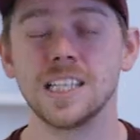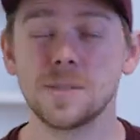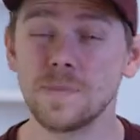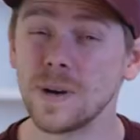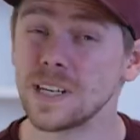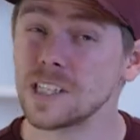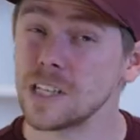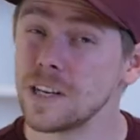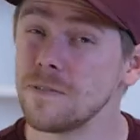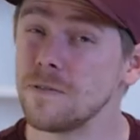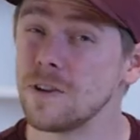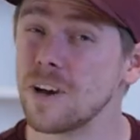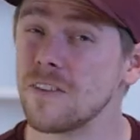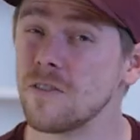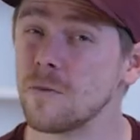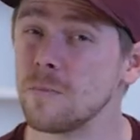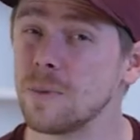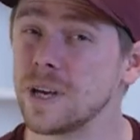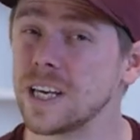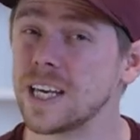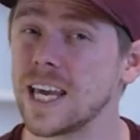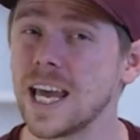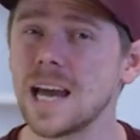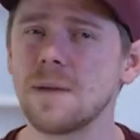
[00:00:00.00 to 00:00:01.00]
Especially if you have a
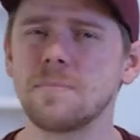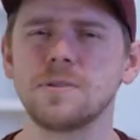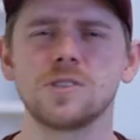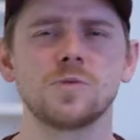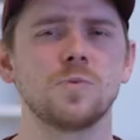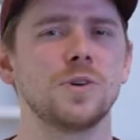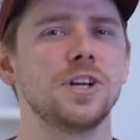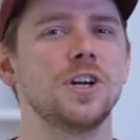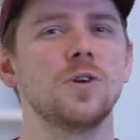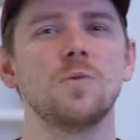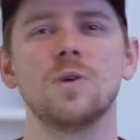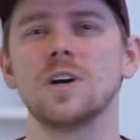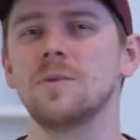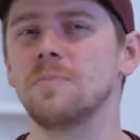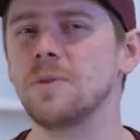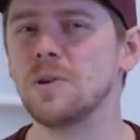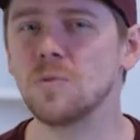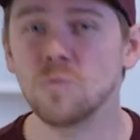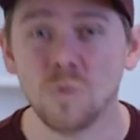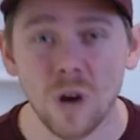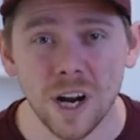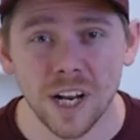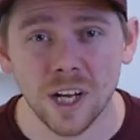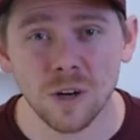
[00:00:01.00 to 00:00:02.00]
big campus where you don't wanna be
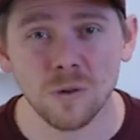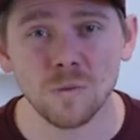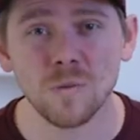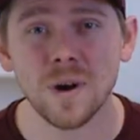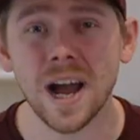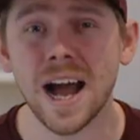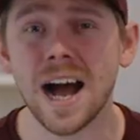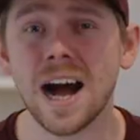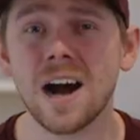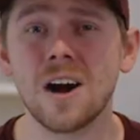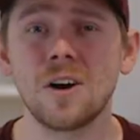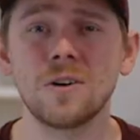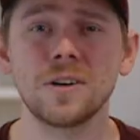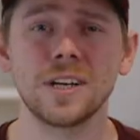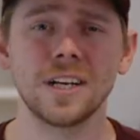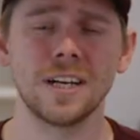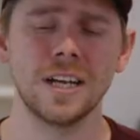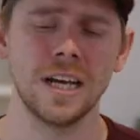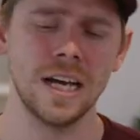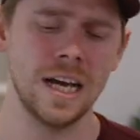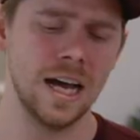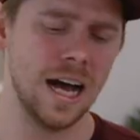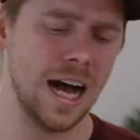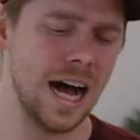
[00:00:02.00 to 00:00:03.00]
running around
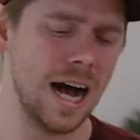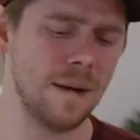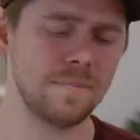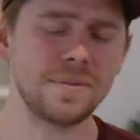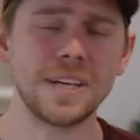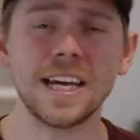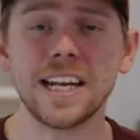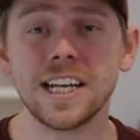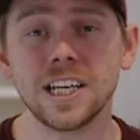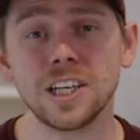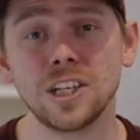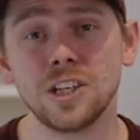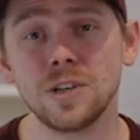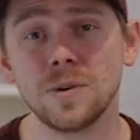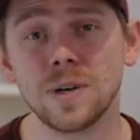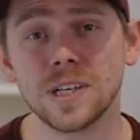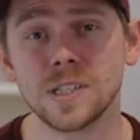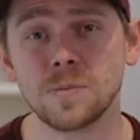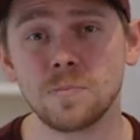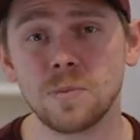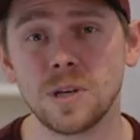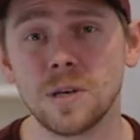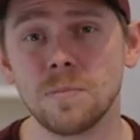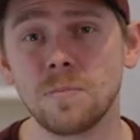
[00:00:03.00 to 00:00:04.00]
and updating
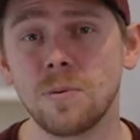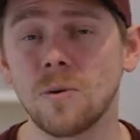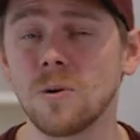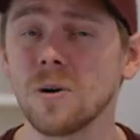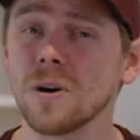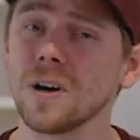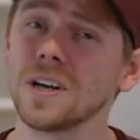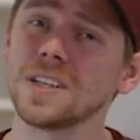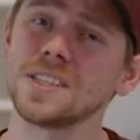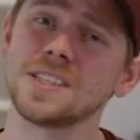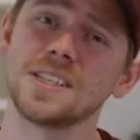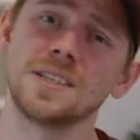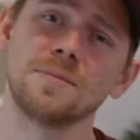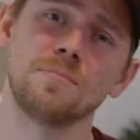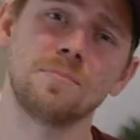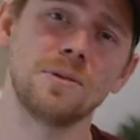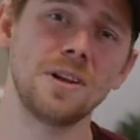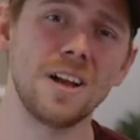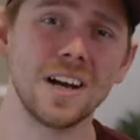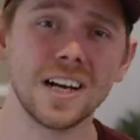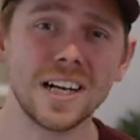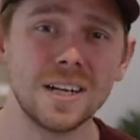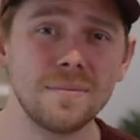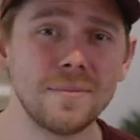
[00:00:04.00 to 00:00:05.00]
USB ports and
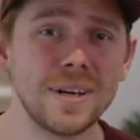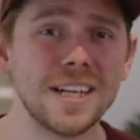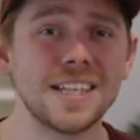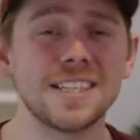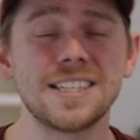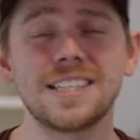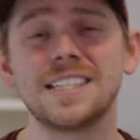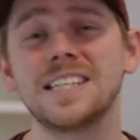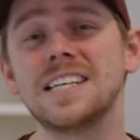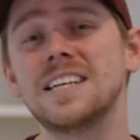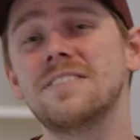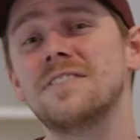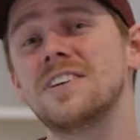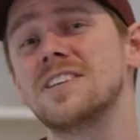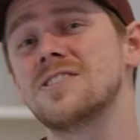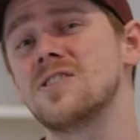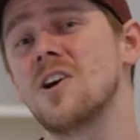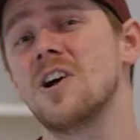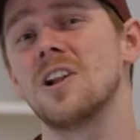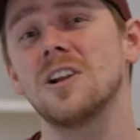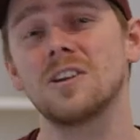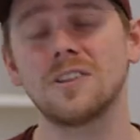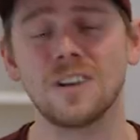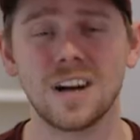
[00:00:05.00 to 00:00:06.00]
plugging them into TVs
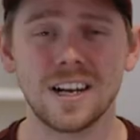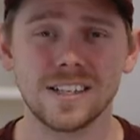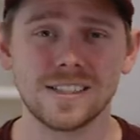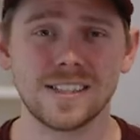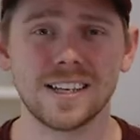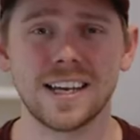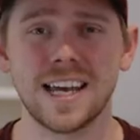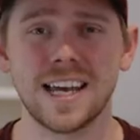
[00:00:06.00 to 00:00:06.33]
all across the